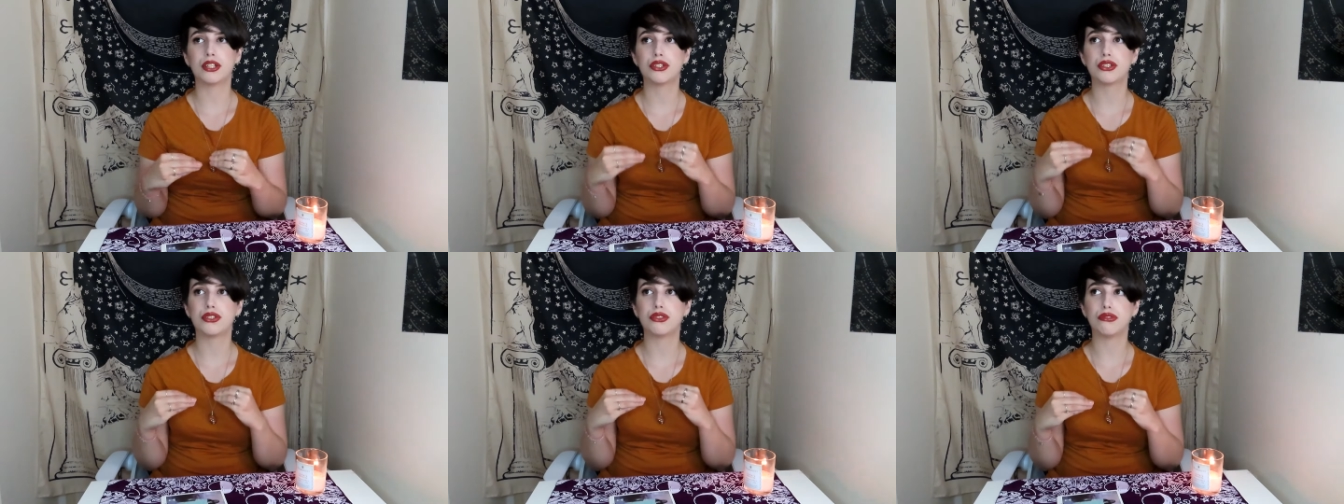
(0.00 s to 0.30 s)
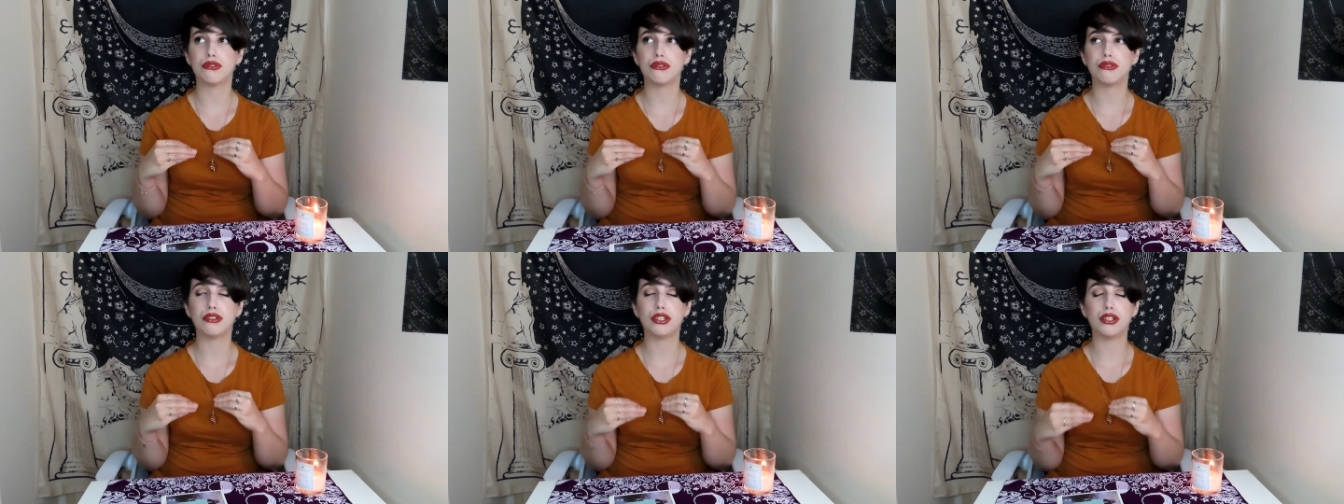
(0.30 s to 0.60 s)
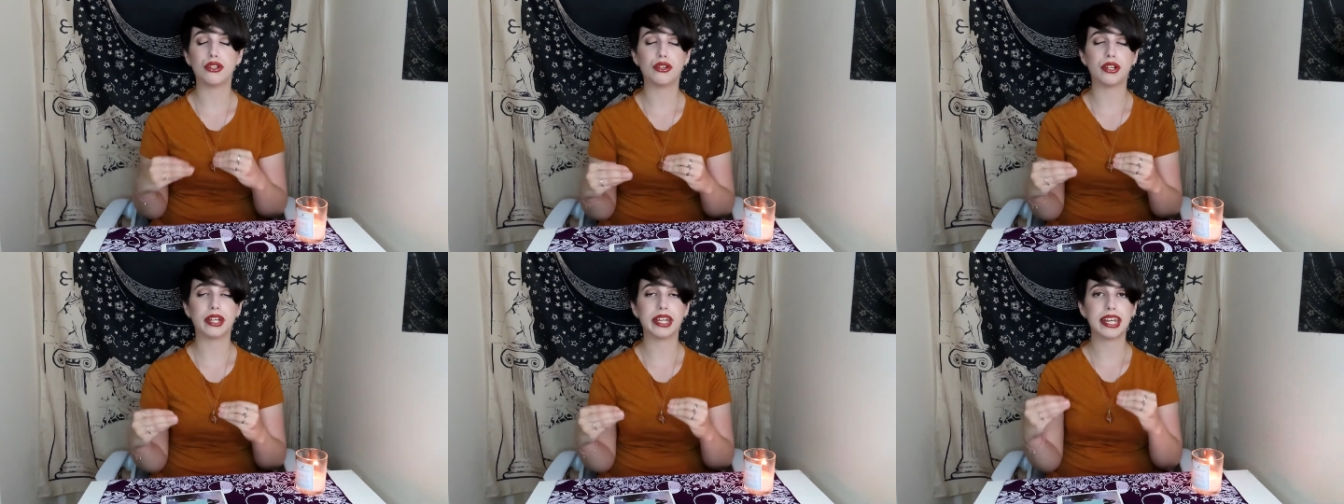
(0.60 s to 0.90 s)
to
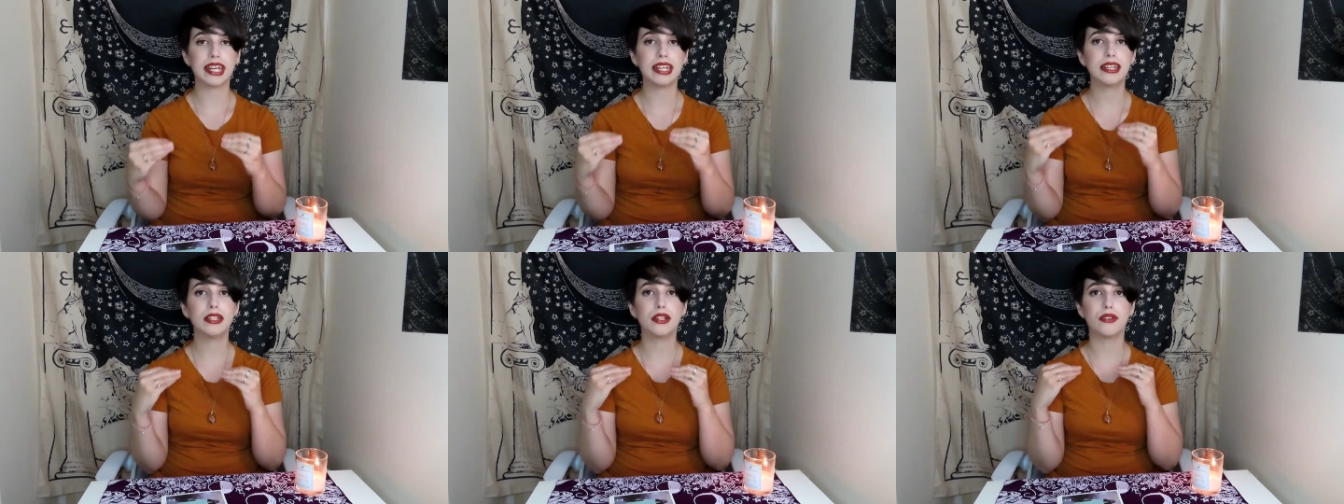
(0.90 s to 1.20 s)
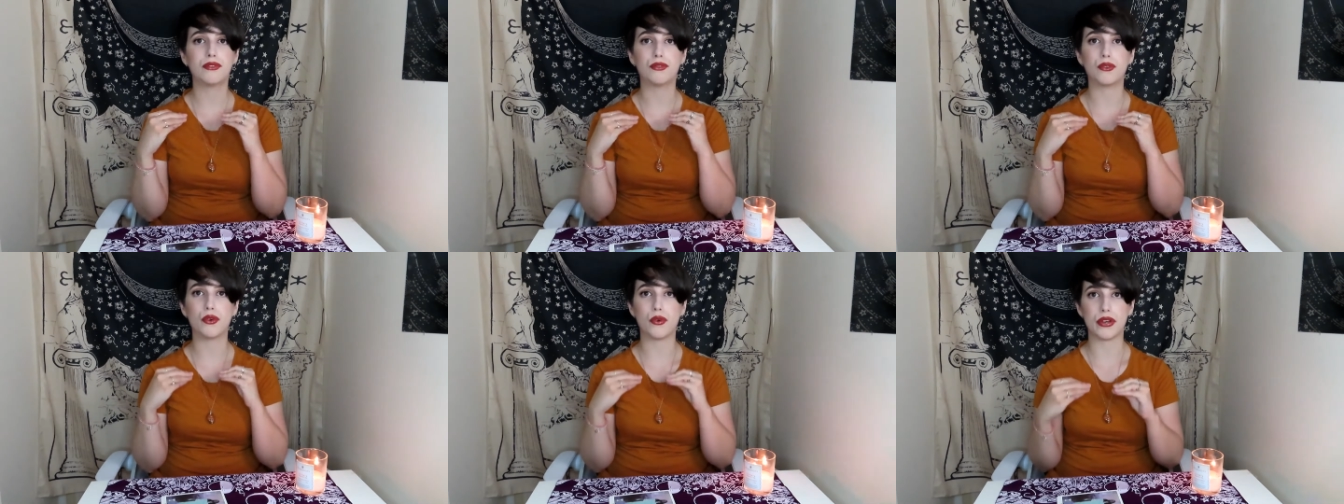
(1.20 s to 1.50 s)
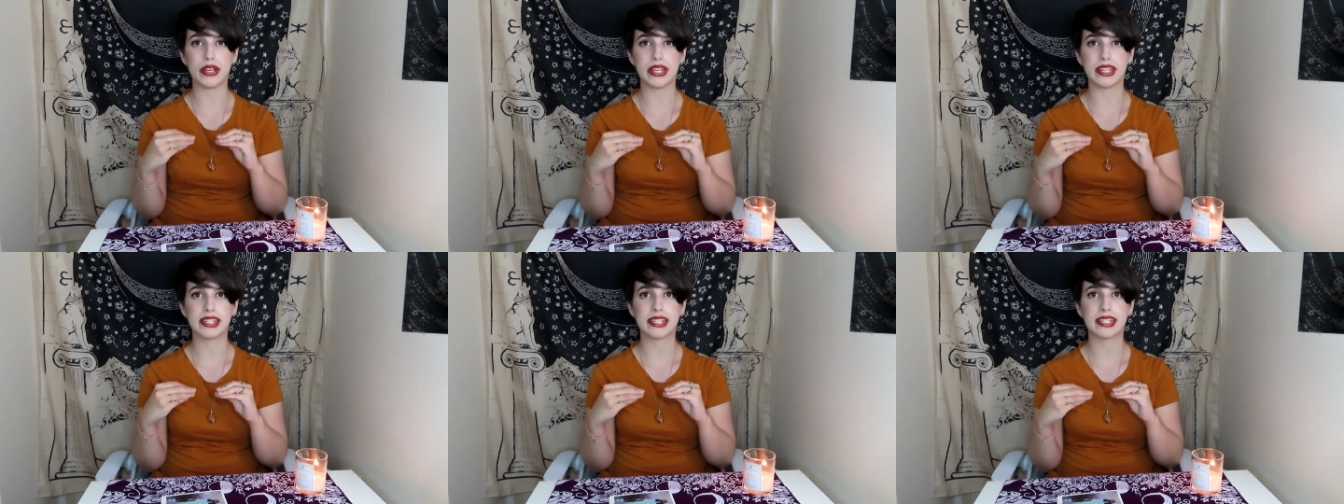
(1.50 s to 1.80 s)
your inner
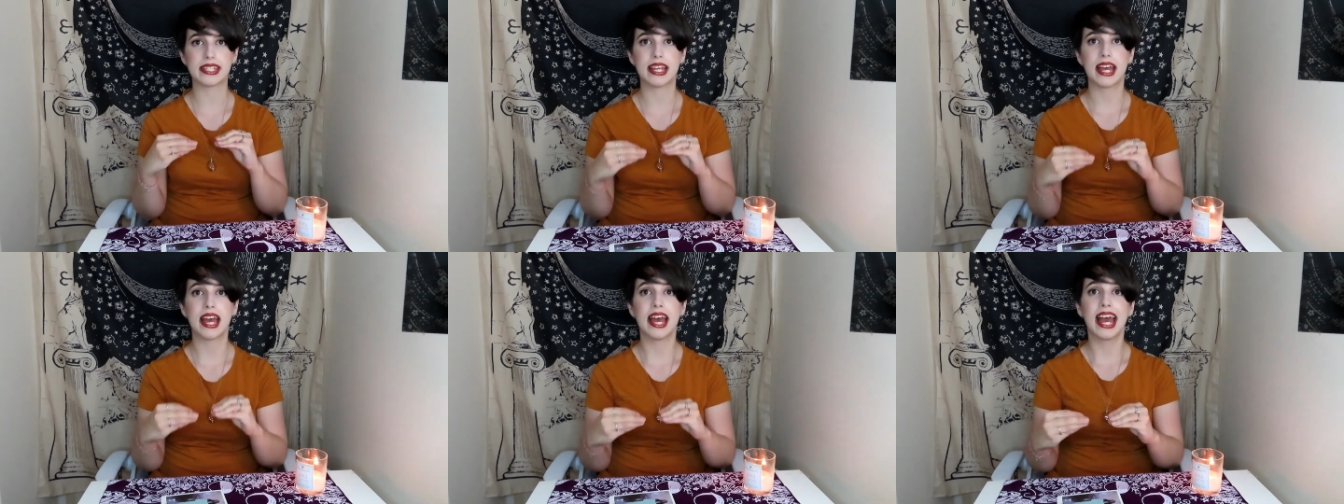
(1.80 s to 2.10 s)
voice.